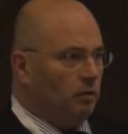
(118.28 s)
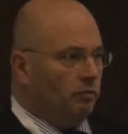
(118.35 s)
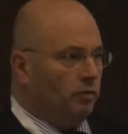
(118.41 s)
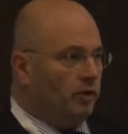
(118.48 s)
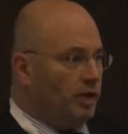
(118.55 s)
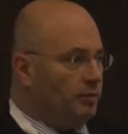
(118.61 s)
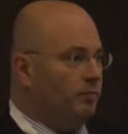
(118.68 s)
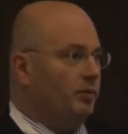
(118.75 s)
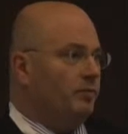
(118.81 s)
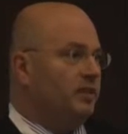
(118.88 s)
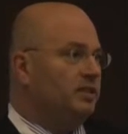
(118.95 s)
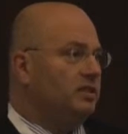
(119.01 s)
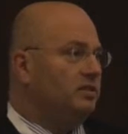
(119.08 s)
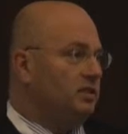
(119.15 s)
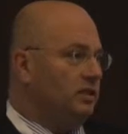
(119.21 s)
We
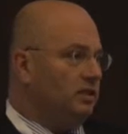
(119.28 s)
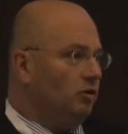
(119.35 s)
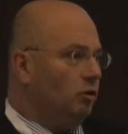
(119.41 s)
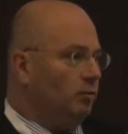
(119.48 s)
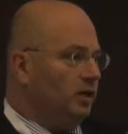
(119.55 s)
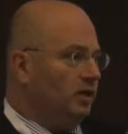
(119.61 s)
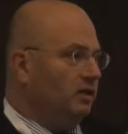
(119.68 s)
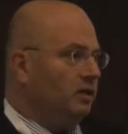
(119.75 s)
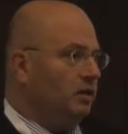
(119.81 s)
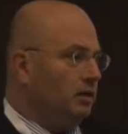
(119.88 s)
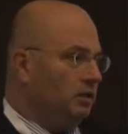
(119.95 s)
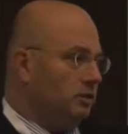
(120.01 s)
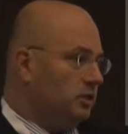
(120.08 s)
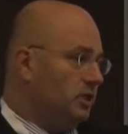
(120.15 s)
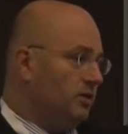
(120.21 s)
implemented in the coming
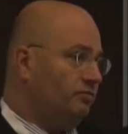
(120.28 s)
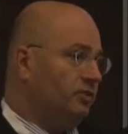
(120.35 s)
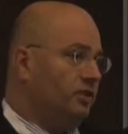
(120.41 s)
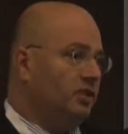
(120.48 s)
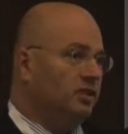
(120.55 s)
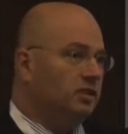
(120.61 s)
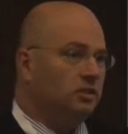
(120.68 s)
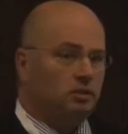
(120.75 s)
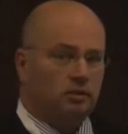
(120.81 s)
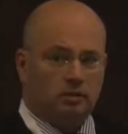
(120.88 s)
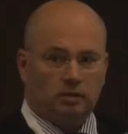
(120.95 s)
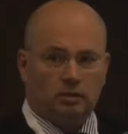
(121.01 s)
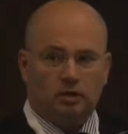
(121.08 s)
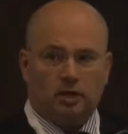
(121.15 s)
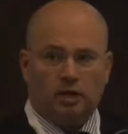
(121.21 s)
7 years.
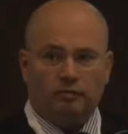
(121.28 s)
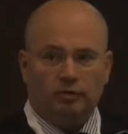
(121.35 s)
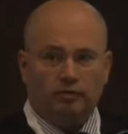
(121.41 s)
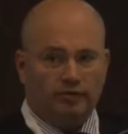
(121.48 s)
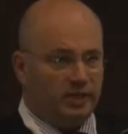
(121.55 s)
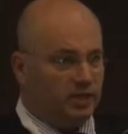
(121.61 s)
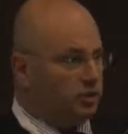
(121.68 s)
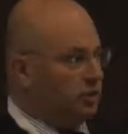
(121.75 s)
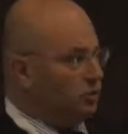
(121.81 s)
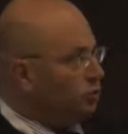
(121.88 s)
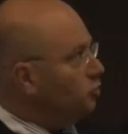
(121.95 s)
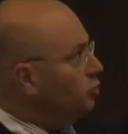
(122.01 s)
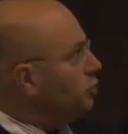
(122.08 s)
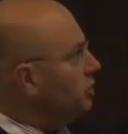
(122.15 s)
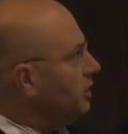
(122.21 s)
We faced the
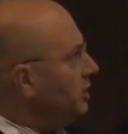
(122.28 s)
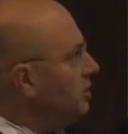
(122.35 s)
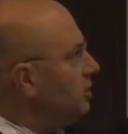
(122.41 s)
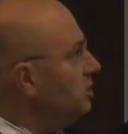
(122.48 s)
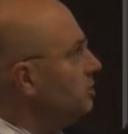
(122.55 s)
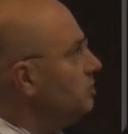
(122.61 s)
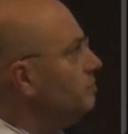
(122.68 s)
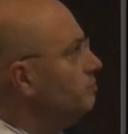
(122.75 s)
2 stages.